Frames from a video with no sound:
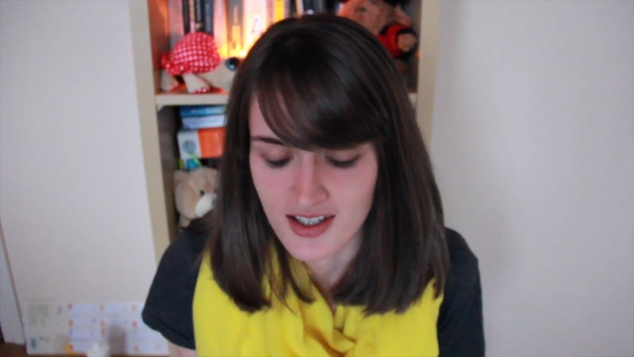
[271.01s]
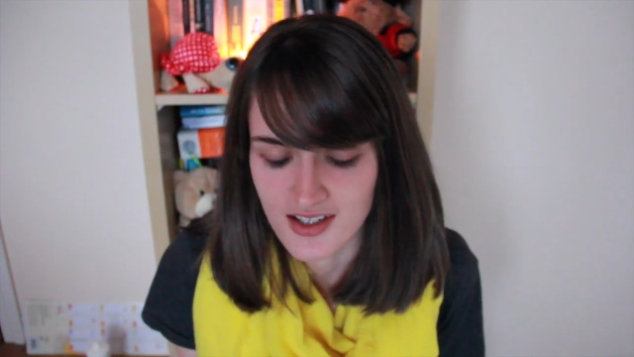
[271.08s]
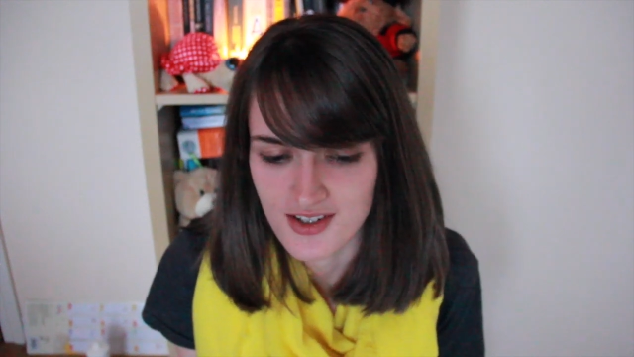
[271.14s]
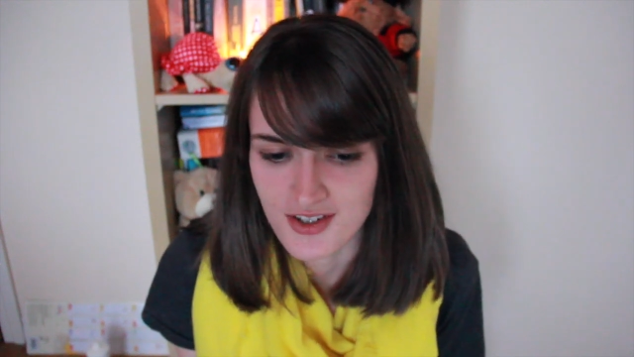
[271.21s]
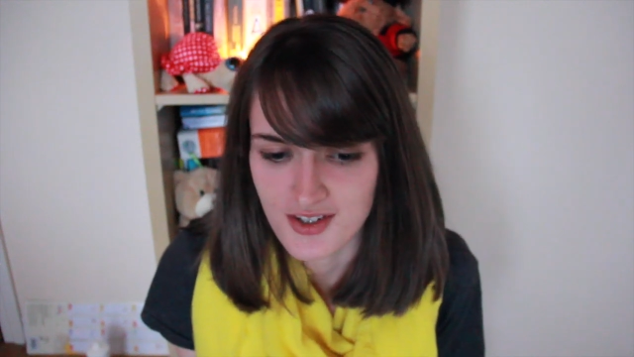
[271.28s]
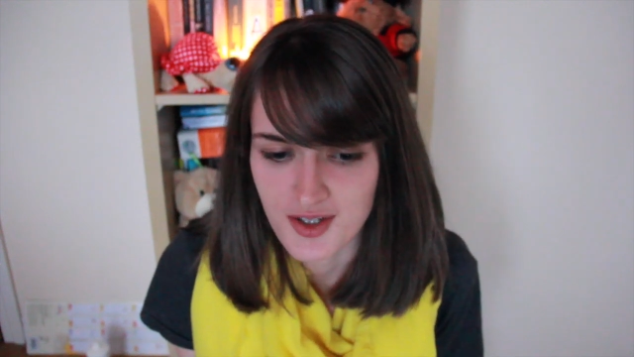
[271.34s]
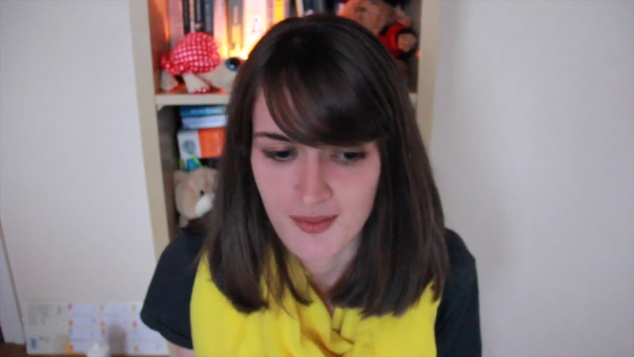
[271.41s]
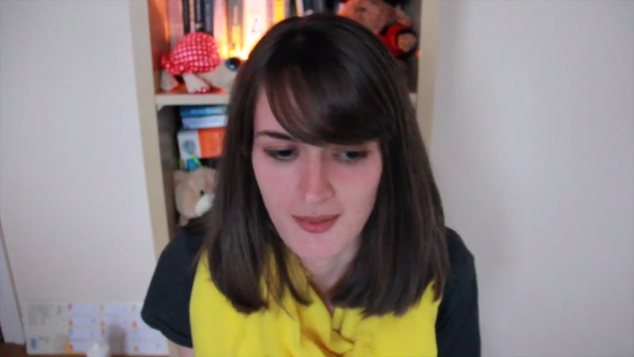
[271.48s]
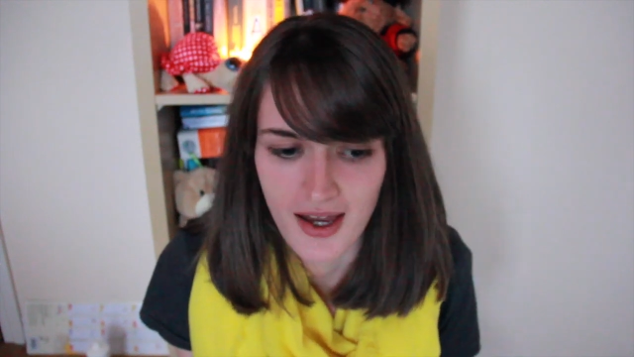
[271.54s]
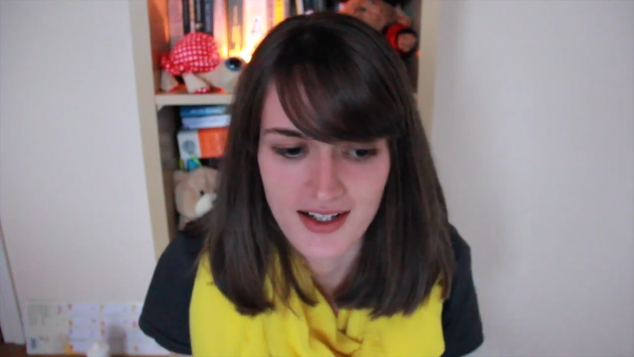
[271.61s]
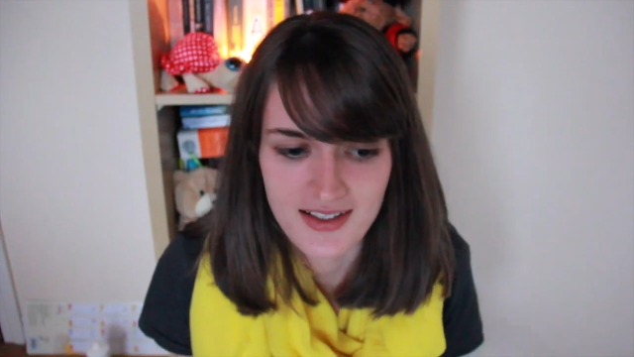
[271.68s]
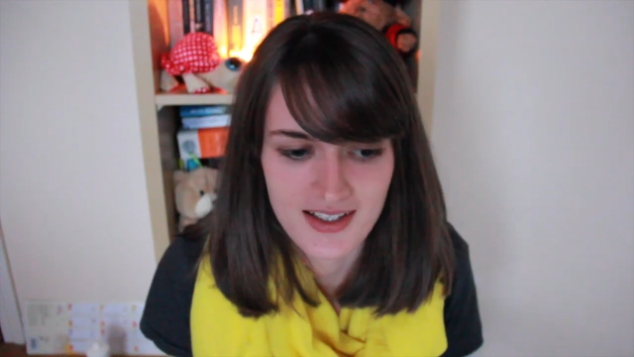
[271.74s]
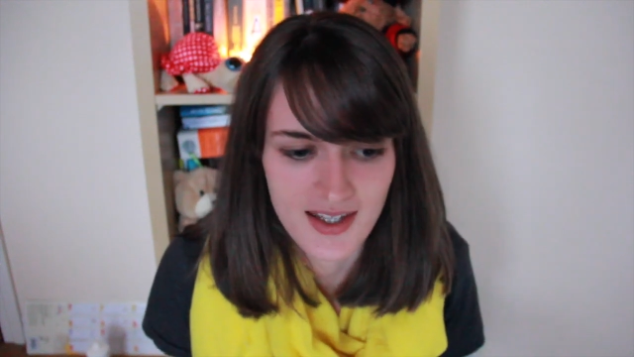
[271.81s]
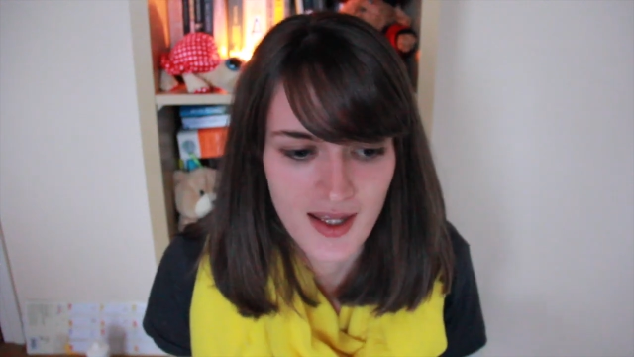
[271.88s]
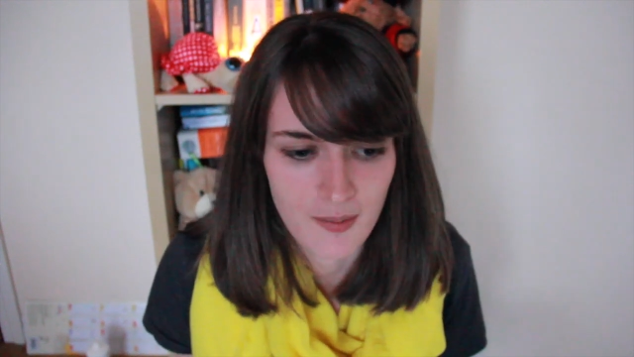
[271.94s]
and just come
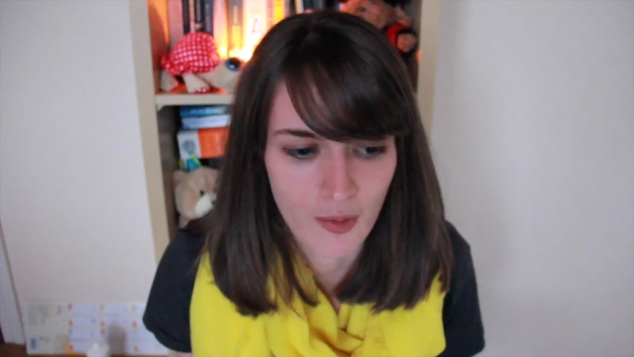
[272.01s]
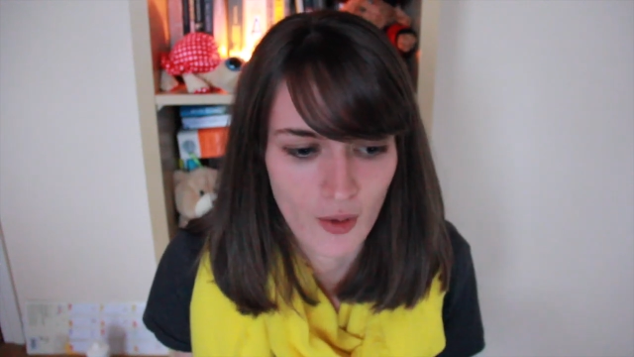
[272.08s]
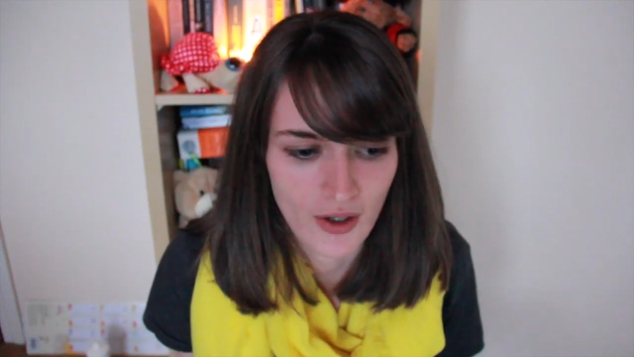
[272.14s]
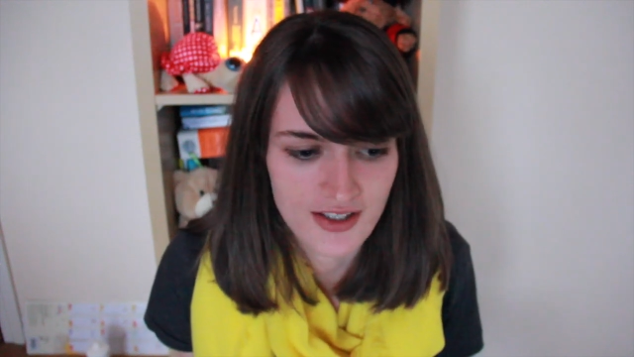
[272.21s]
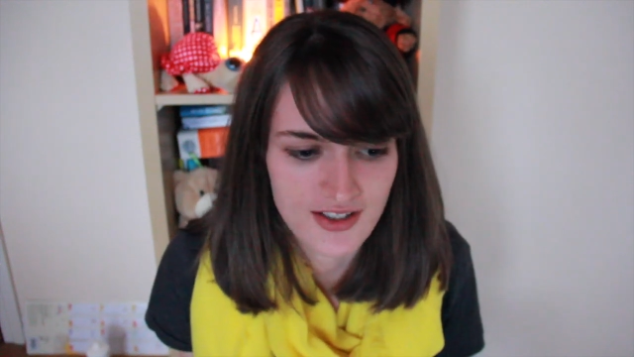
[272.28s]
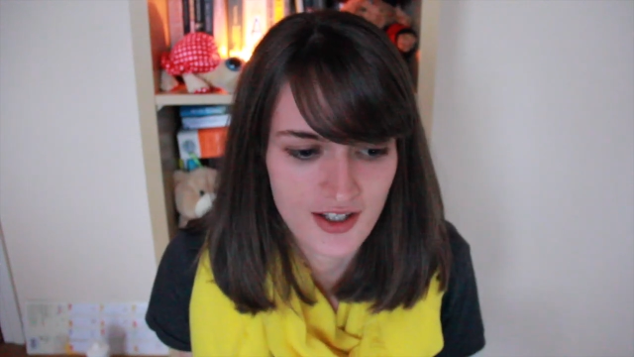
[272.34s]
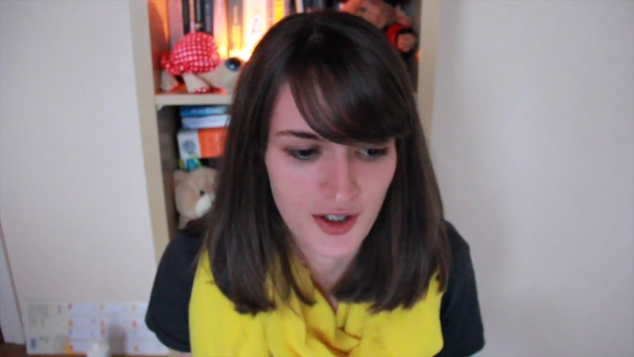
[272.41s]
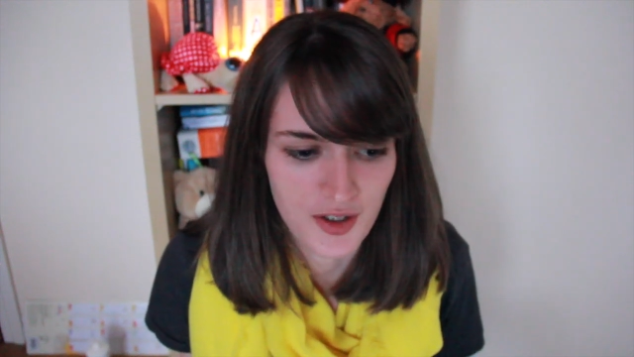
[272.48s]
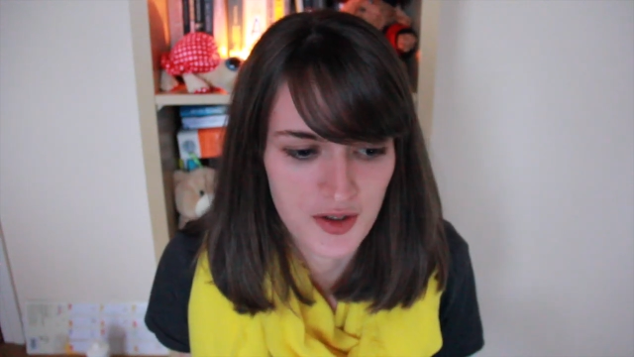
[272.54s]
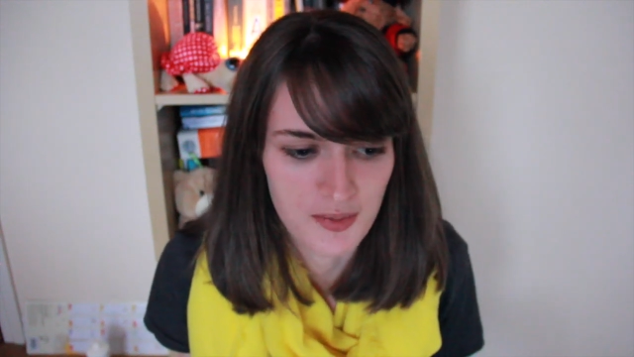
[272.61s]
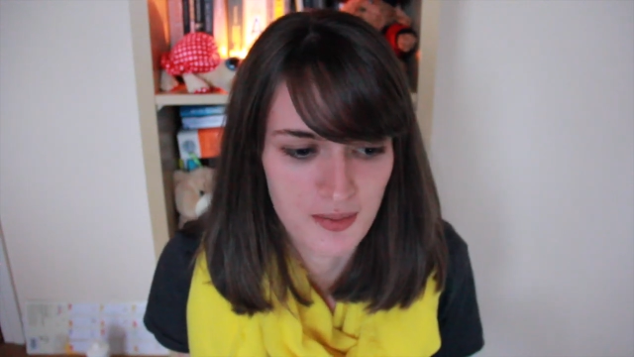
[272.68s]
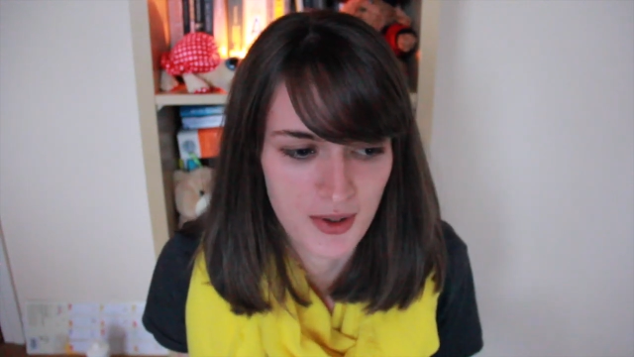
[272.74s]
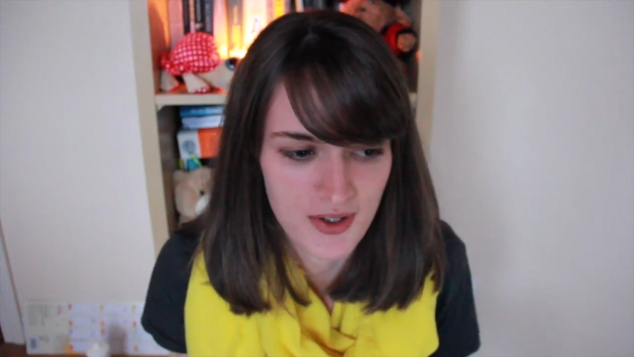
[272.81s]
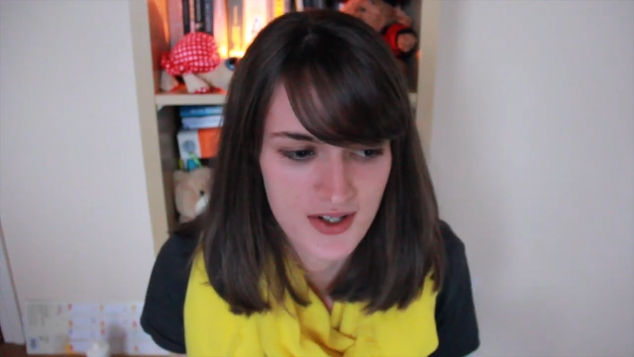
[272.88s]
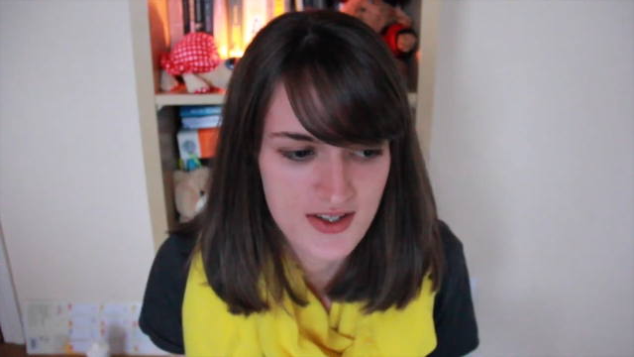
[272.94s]
back to that point, how the
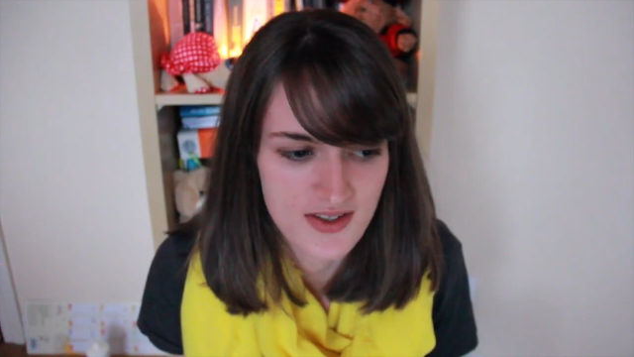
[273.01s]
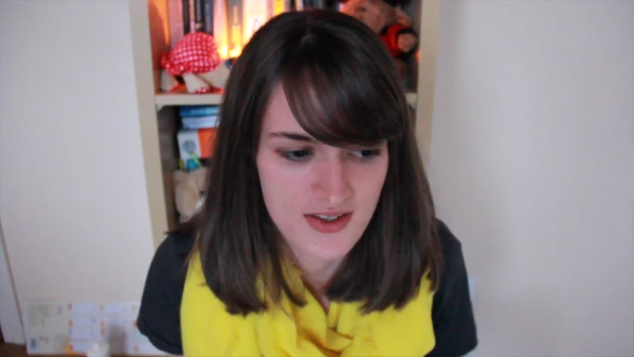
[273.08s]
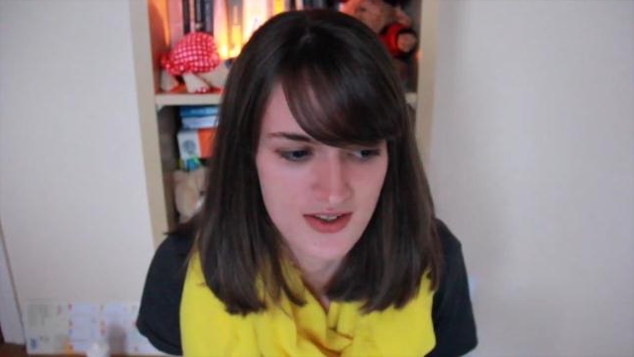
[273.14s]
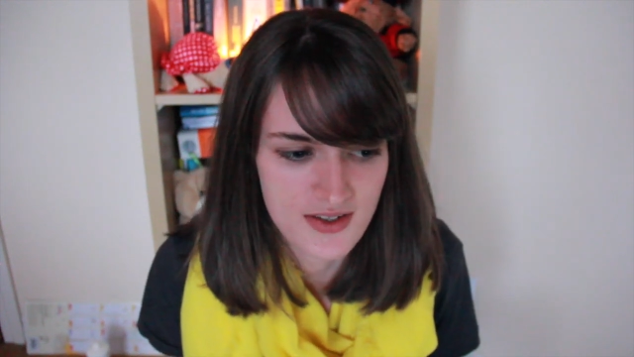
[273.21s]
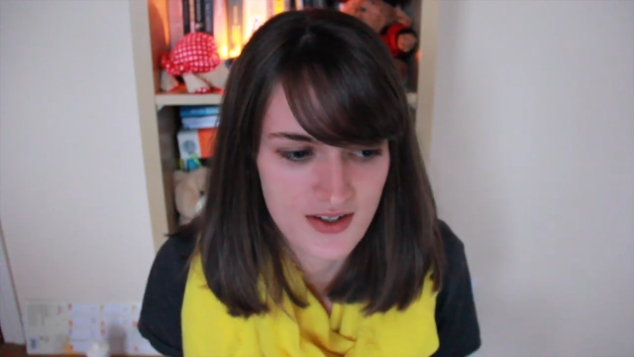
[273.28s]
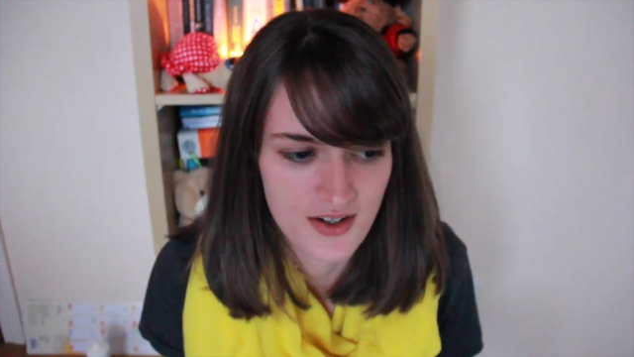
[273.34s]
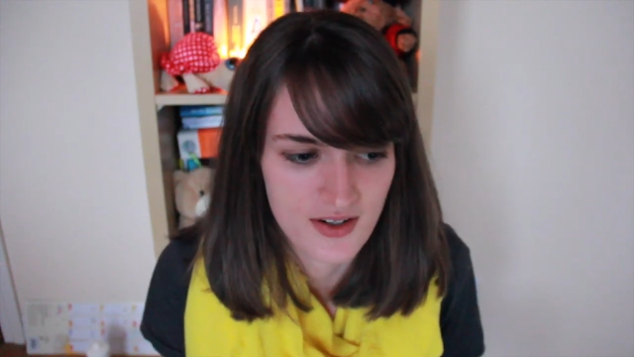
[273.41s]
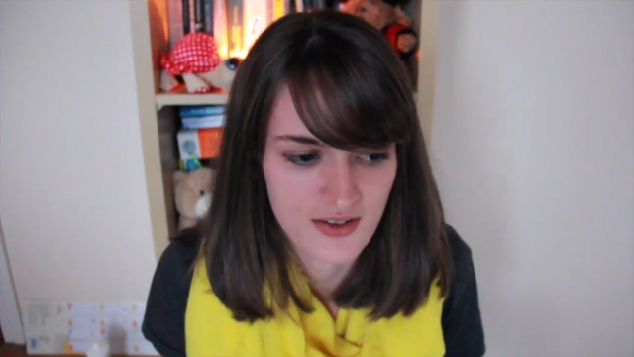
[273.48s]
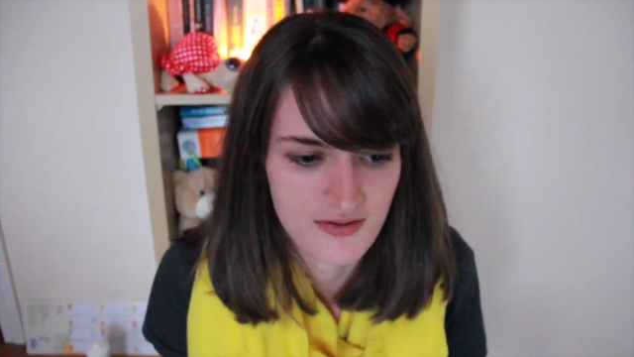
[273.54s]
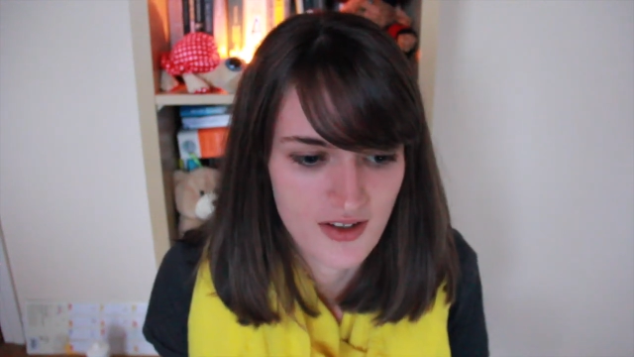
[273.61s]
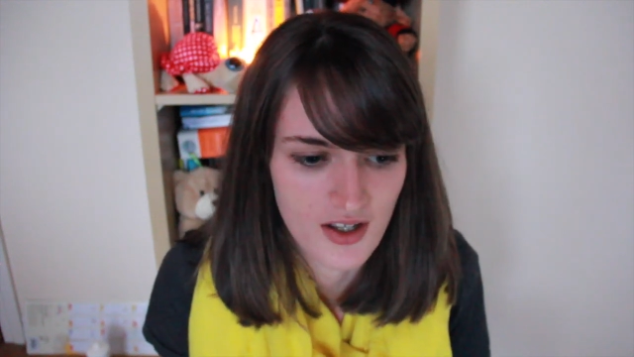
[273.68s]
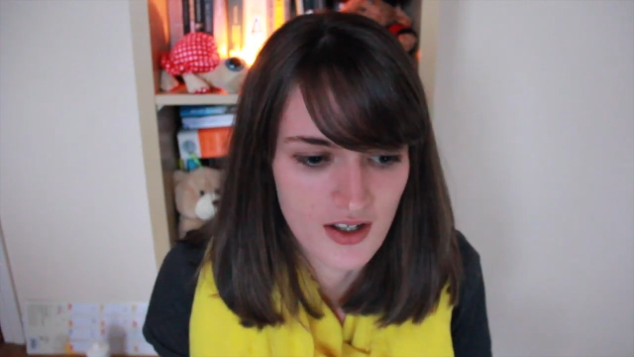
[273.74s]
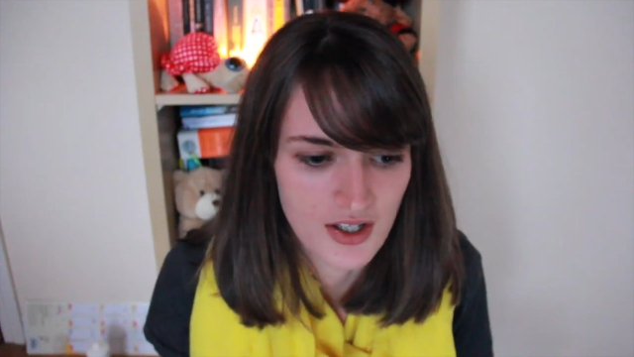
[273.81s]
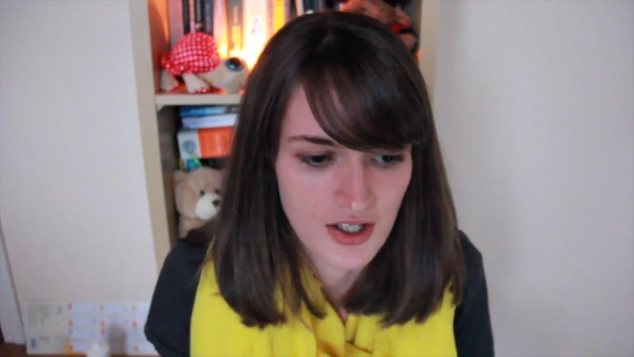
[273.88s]
books that sort of